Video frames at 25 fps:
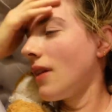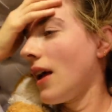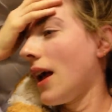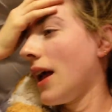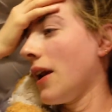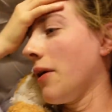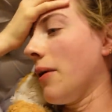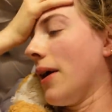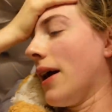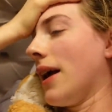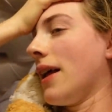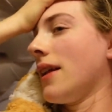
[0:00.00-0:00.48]

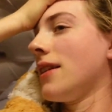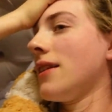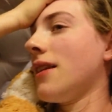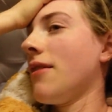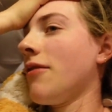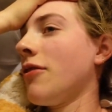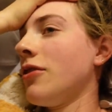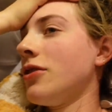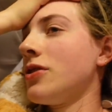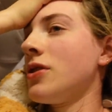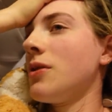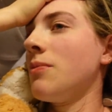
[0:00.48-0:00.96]
Anyway,
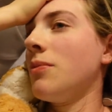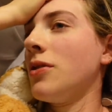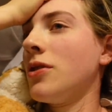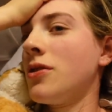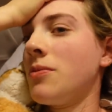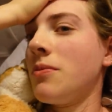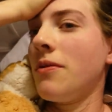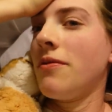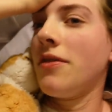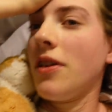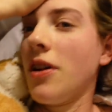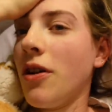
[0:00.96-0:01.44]
never got to the
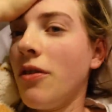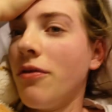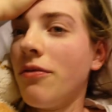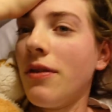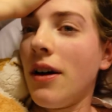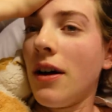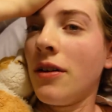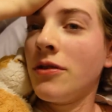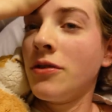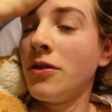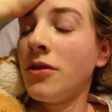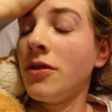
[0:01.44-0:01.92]
bottom if he got
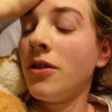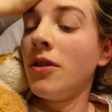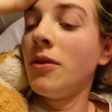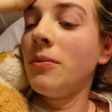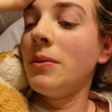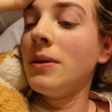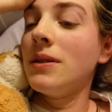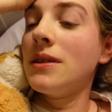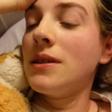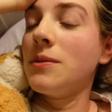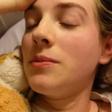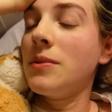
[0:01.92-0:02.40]
found or not,
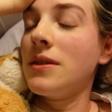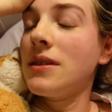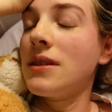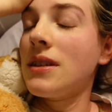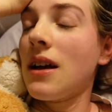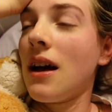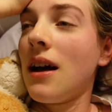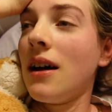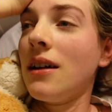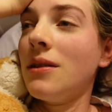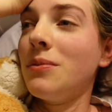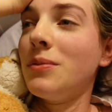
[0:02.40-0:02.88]
but it's a bit
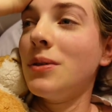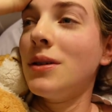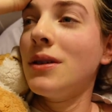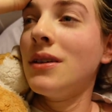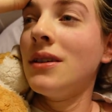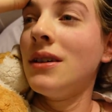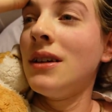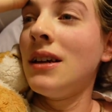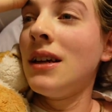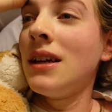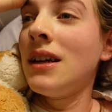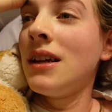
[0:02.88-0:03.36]
sad. But
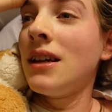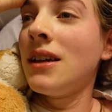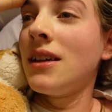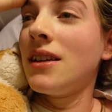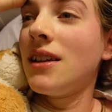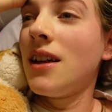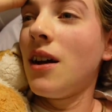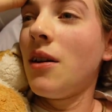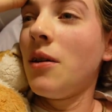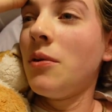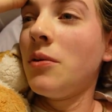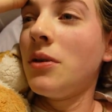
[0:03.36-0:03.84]

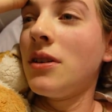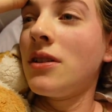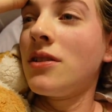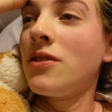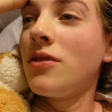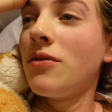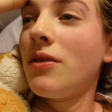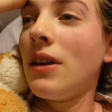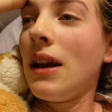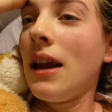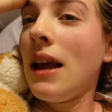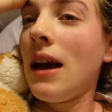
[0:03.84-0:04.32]
now I want it
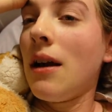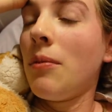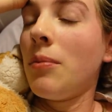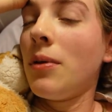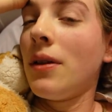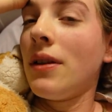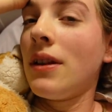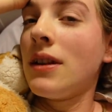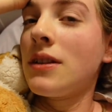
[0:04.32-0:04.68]
to really happen.